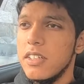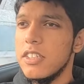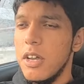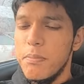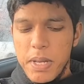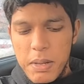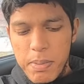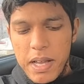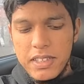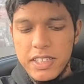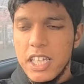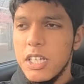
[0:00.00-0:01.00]
So a bit
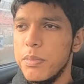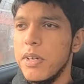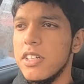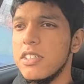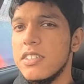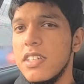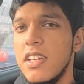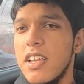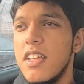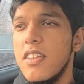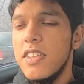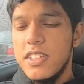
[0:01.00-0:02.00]
about the gearbox.
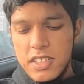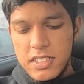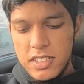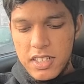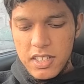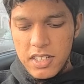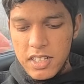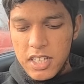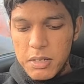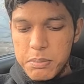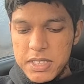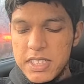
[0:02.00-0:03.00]
This is
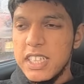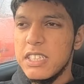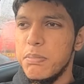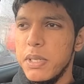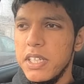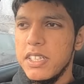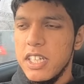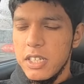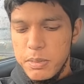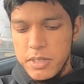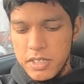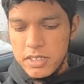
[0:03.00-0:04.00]
a 6-speed
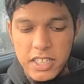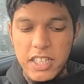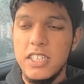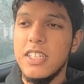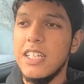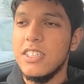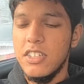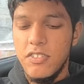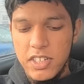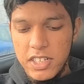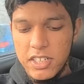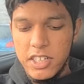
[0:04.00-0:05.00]
gearbox. It is actually
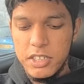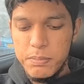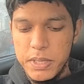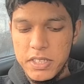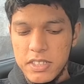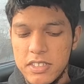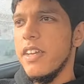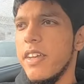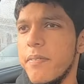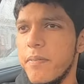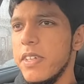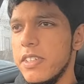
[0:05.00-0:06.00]
really nice because
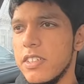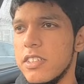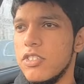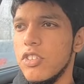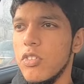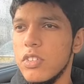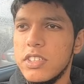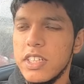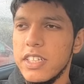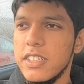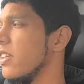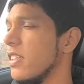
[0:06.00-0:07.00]
it just jolts
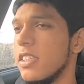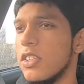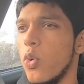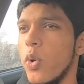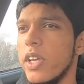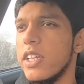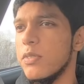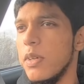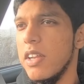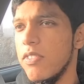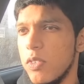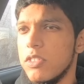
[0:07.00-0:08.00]
in. It's quick as
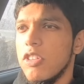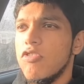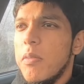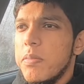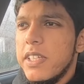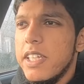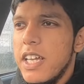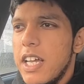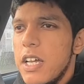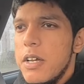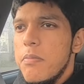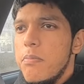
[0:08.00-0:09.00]
well. If I want to drop the gear,
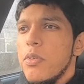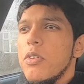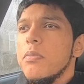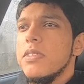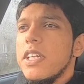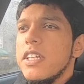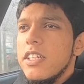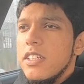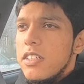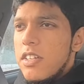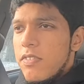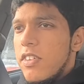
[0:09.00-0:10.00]
boom,
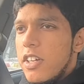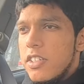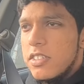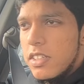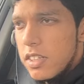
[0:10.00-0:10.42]
second, first.